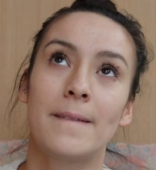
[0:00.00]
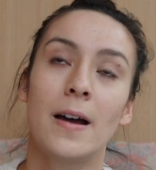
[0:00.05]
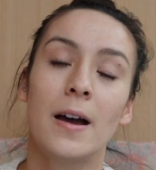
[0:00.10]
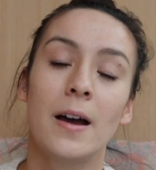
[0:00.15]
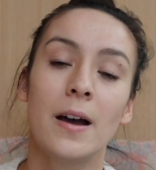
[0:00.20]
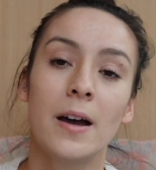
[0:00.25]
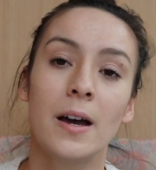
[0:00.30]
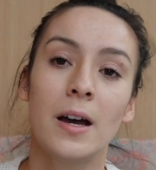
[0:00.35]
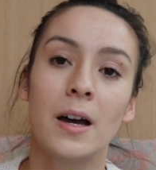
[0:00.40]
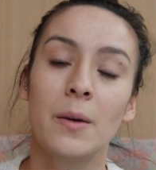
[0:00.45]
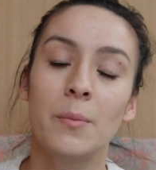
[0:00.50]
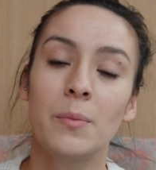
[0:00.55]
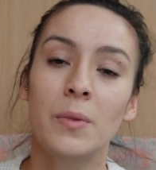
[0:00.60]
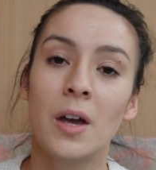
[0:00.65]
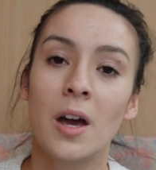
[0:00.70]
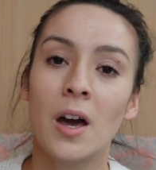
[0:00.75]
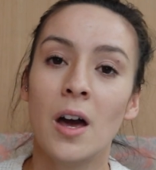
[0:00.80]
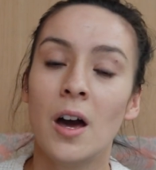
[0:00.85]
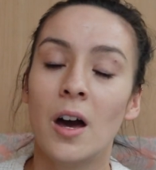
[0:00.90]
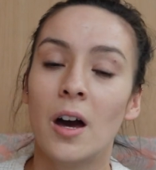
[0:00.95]

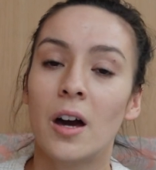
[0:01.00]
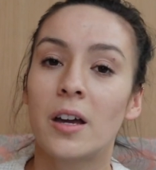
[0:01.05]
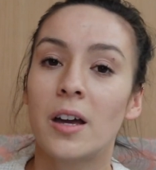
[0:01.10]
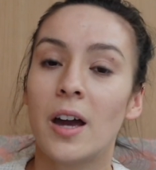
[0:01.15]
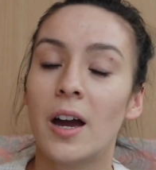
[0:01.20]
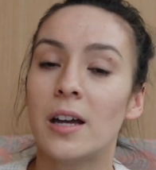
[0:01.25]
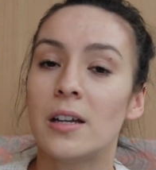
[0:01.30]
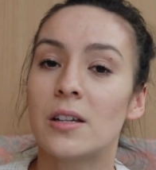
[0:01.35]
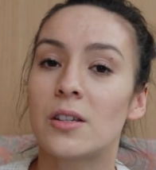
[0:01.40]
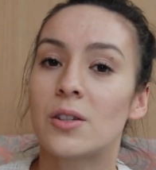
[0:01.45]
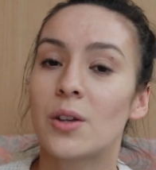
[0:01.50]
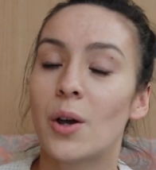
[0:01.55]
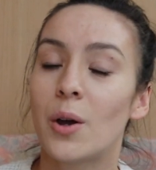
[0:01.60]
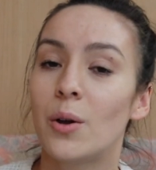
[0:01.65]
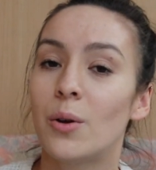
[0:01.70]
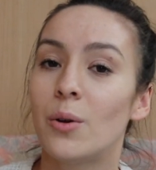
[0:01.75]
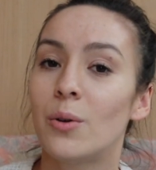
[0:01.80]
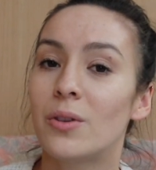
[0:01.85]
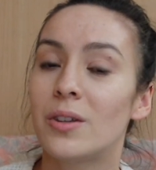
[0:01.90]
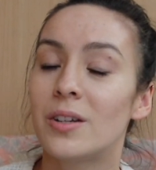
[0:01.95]
Okay,
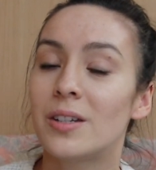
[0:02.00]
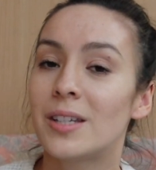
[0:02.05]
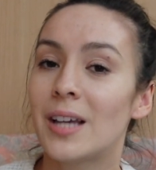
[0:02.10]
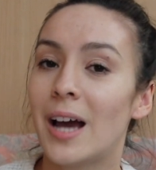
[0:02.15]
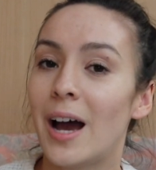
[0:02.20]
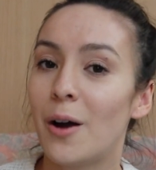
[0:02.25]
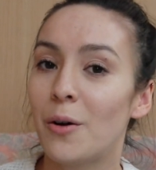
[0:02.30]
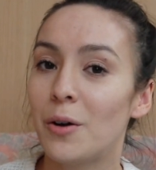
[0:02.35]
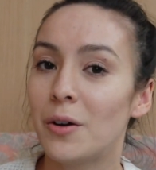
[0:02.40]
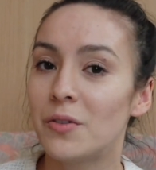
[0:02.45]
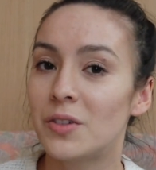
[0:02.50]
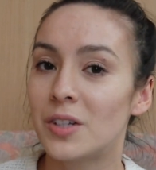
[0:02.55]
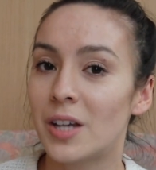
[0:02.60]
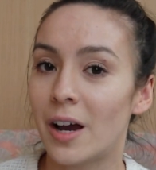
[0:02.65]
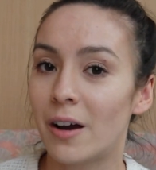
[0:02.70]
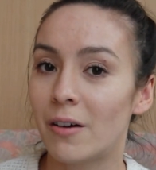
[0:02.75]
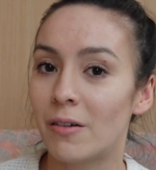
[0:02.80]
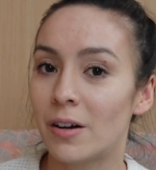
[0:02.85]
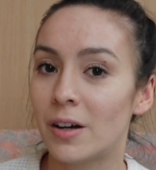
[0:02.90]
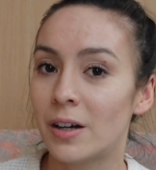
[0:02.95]
so the Tower of
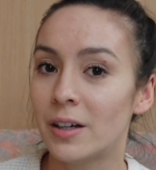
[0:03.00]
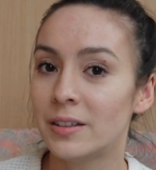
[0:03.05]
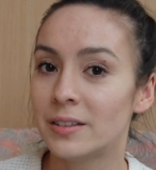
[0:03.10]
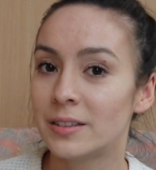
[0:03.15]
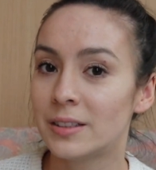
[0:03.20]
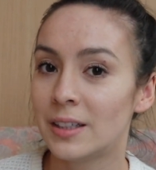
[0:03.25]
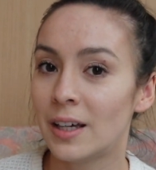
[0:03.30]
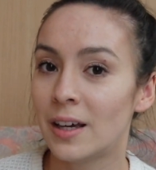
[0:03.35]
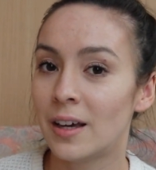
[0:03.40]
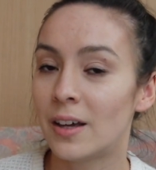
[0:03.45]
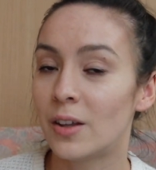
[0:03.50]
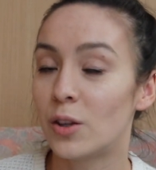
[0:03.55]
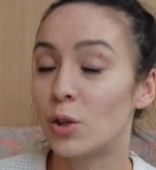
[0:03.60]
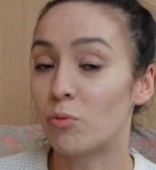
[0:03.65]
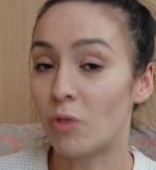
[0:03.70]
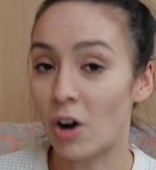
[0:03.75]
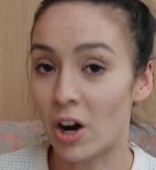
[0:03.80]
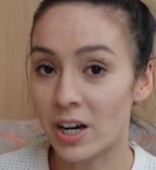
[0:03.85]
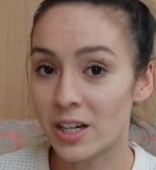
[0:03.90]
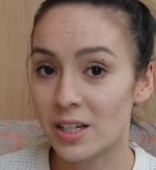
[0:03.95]
Terror, the
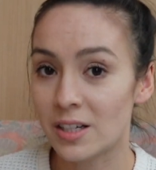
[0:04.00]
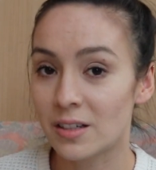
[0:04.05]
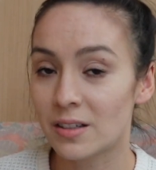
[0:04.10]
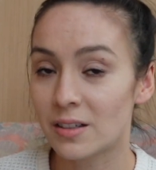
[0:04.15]
ride,